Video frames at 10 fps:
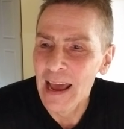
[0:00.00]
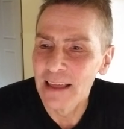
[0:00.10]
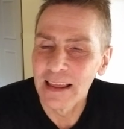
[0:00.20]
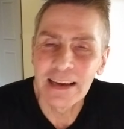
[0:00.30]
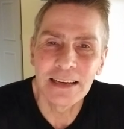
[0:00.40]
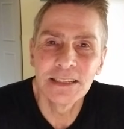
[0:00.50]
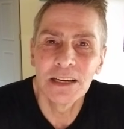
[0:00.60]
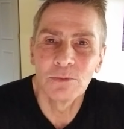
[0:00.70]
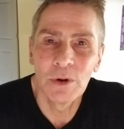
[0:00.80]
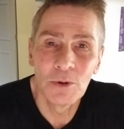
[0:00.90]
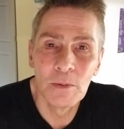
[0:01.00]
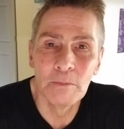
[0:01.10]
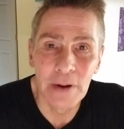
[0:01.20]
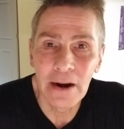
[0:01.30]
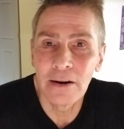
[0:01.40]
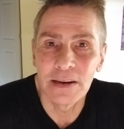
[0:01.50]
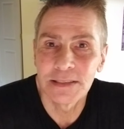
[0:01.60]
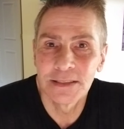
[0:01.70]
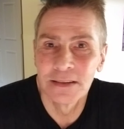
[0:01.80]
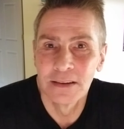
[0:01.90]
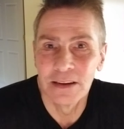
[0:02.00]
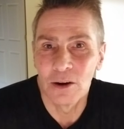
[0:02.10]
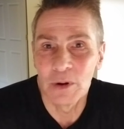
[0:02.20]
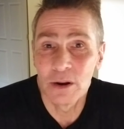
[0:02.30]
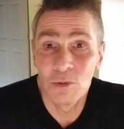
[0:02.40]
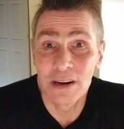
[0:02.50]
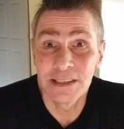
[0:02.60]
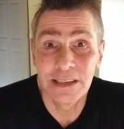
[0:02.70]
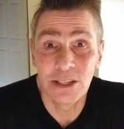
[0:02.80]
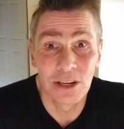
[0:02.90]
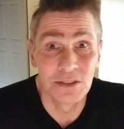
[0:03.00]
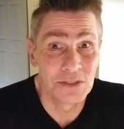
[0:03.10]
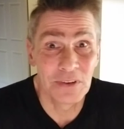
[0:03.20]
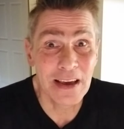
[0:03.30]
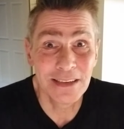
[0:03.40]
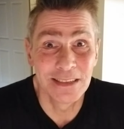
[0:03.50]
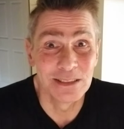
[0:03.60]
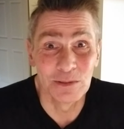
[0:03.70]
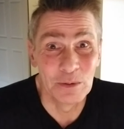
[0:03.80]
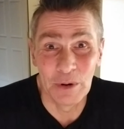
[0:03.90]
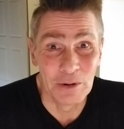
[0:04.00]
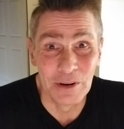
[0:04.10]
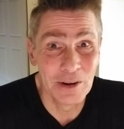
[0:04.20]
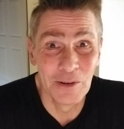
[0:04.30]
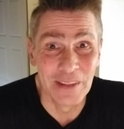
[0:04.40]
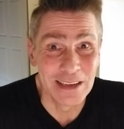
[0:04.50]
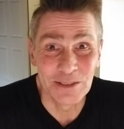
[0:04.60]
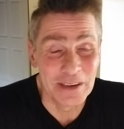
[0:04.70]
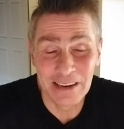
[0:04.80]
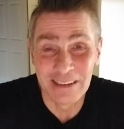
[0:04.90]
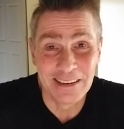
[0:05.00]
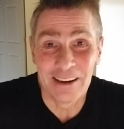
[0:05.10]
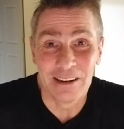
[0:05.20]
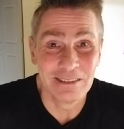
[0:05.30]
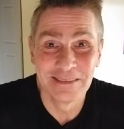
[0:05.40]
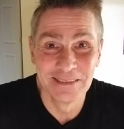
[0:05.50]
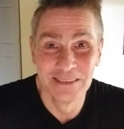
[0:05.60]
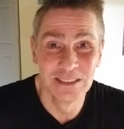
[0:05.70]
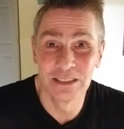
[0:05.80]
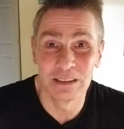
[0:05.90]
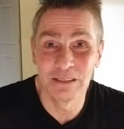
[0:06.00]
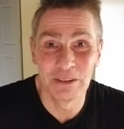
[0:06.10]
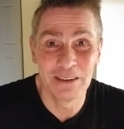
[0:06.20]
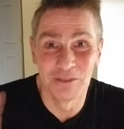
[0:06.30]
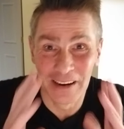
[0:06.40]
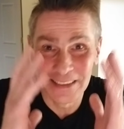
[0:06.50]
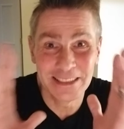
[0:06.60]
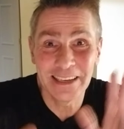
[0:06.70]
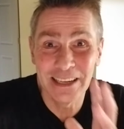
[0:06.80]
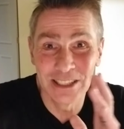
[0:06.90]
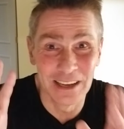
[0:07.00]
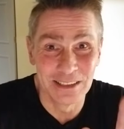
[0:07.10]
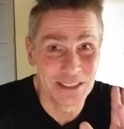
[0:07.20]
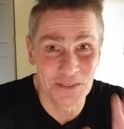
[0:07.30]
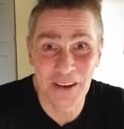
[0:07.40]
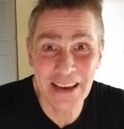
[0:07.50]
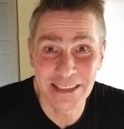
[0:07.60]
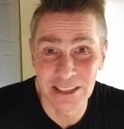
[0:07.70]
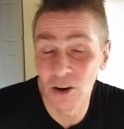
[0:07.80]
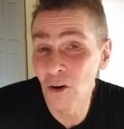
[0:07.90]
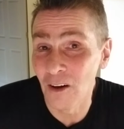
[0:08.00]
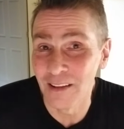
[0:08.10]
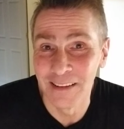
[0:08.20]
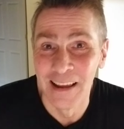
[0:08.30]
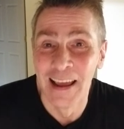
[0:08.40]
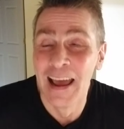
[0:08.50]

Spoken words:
And like I said, we were embarrassed. You know, we didn't want to see each other's faces when we were doing this. We didn't, you know. So we didn't want to see each other's face at all.